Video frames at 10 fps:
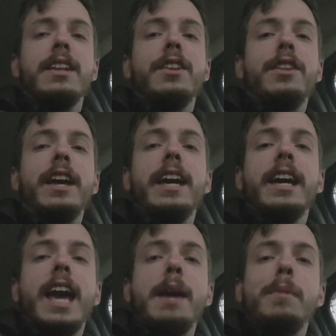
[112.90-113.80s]
they
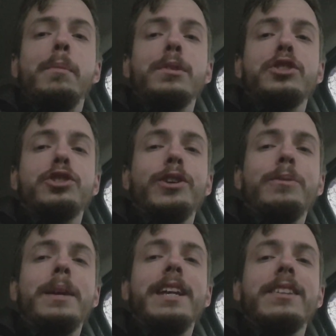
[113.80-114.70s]
came up with so
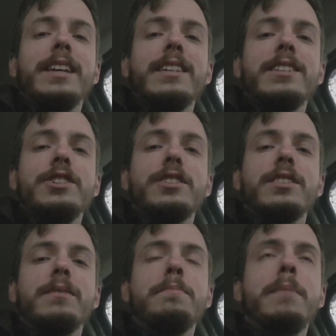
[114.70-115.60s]
many things that just
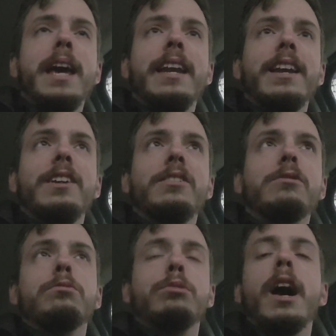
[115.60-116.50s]
made it
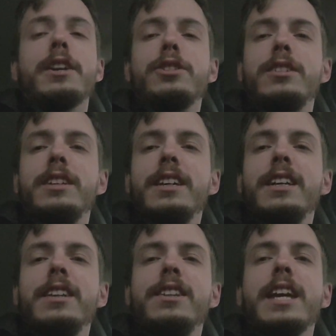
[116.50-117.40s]
rushed.
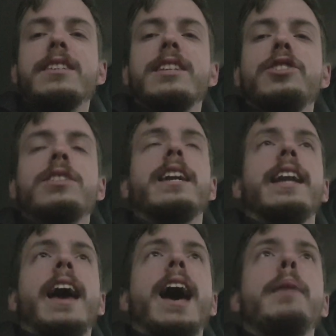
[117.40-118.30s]
Things that just kind
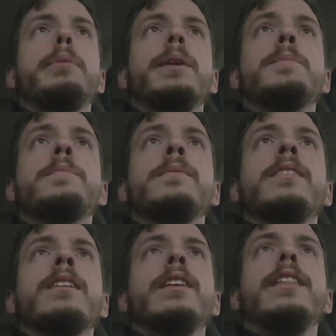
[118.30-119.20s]
of happened
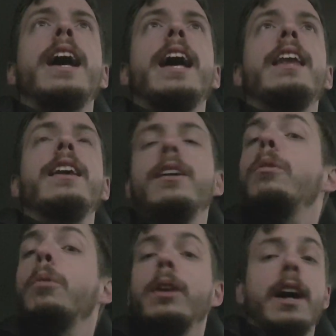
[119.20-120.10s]
that
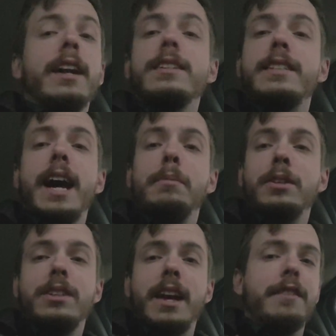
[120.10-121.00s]
were not
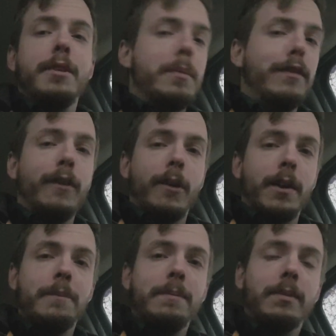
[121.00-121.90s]
established ever before
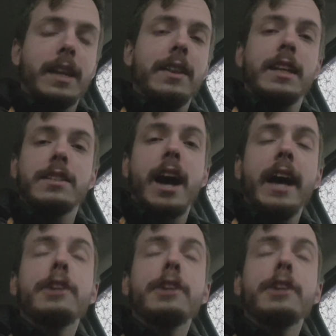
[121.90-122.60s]
in the entire